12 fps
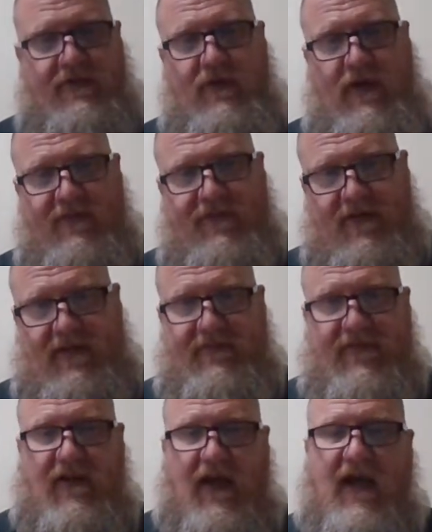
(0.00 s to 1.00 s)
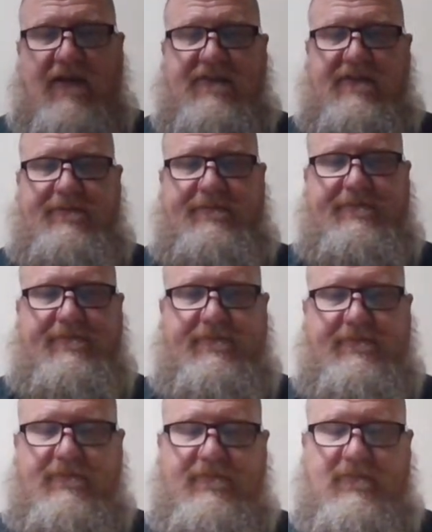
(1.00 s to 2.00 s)
you you have to leave the class.
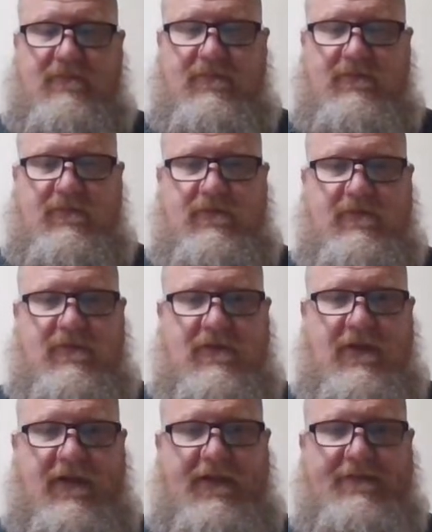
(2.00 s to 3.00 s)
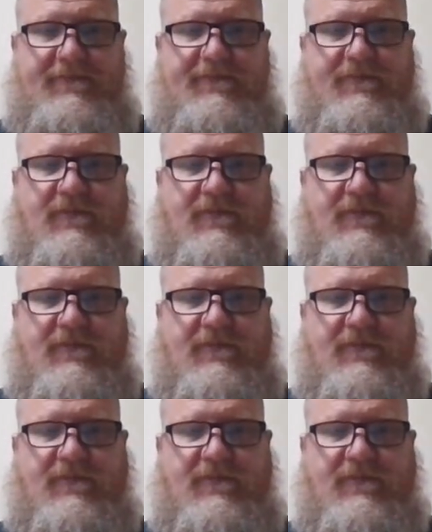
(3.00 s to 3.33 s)
Okay?